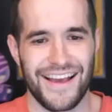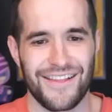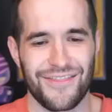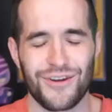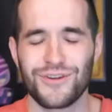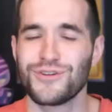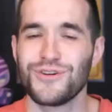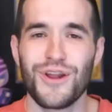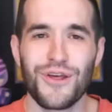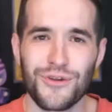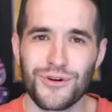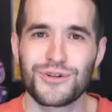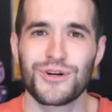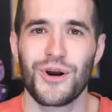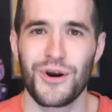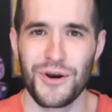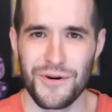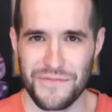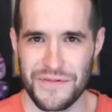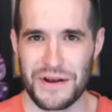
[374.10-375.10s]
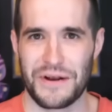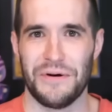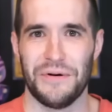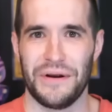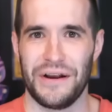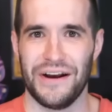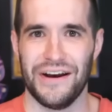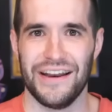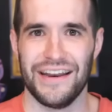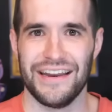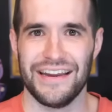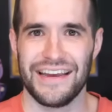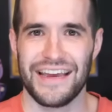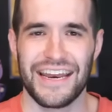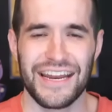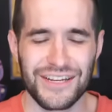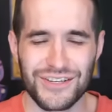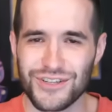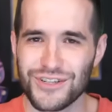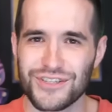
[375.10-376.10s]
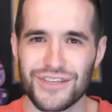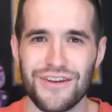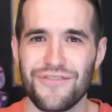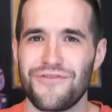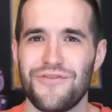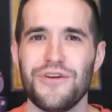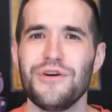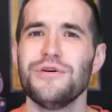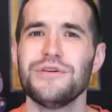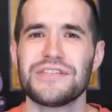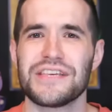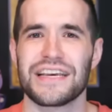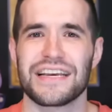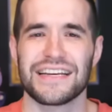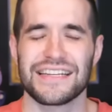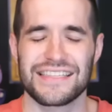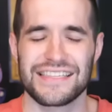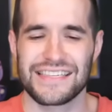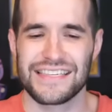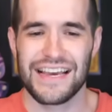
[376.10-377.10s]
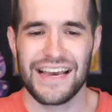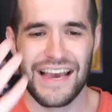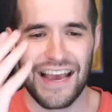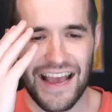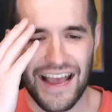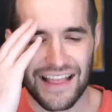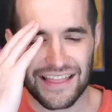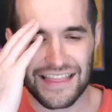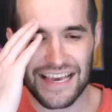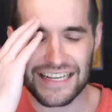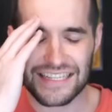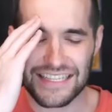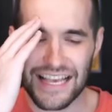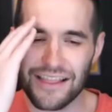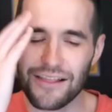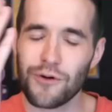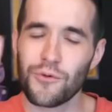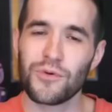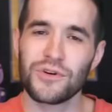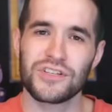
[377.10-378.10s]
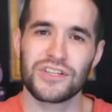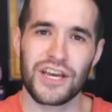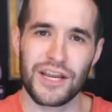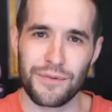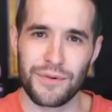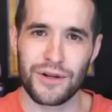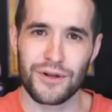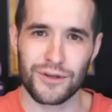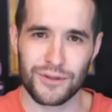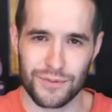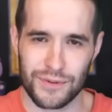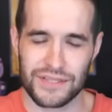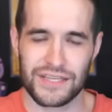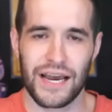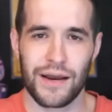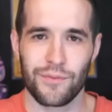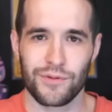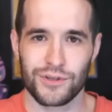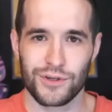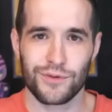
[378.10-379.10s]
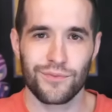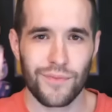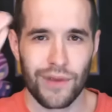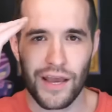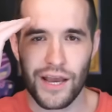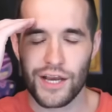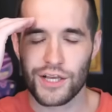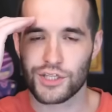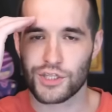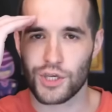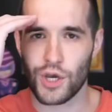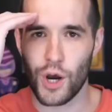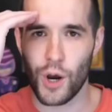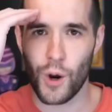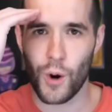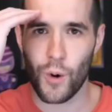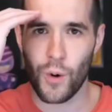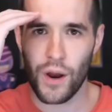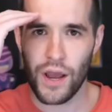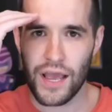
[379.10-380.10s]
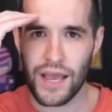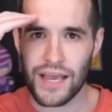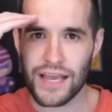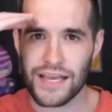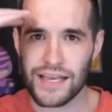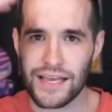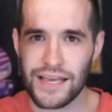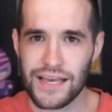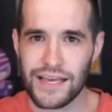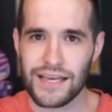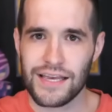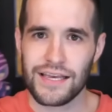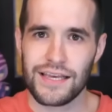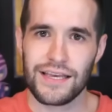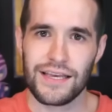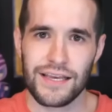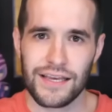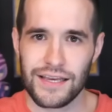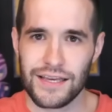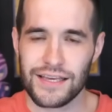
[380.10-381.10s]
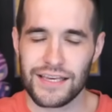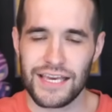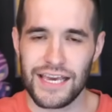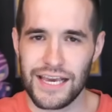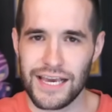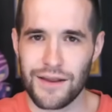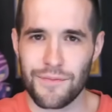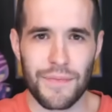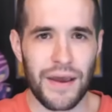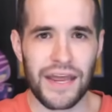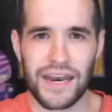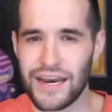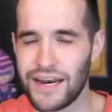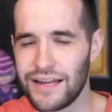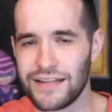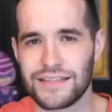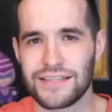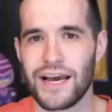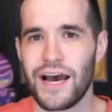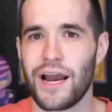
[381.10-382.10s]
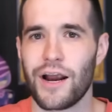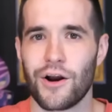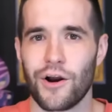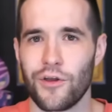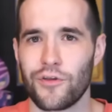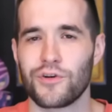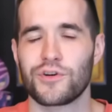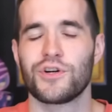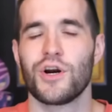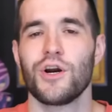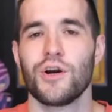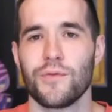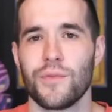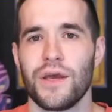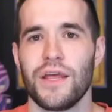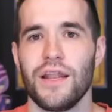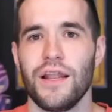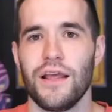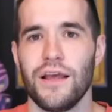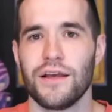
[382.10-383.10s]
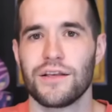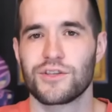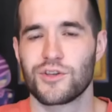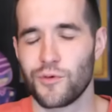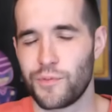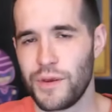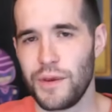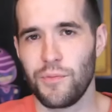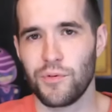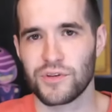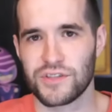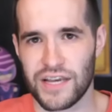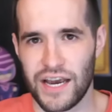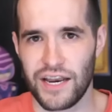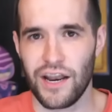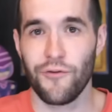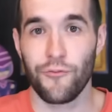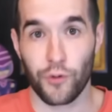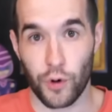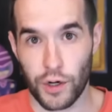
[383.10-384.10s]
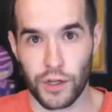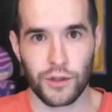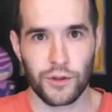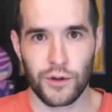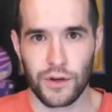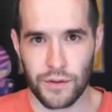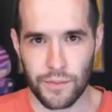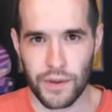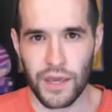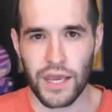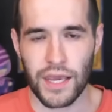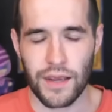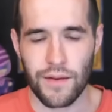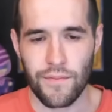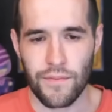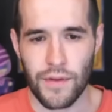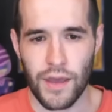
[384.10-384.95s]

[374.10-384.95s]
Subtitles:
there's another tournament going on, and it's just confusing. They said there wasn't going to be an Ultimate Time Wizard, so Keegan made an entire other tournament. So people signed up for it, including me,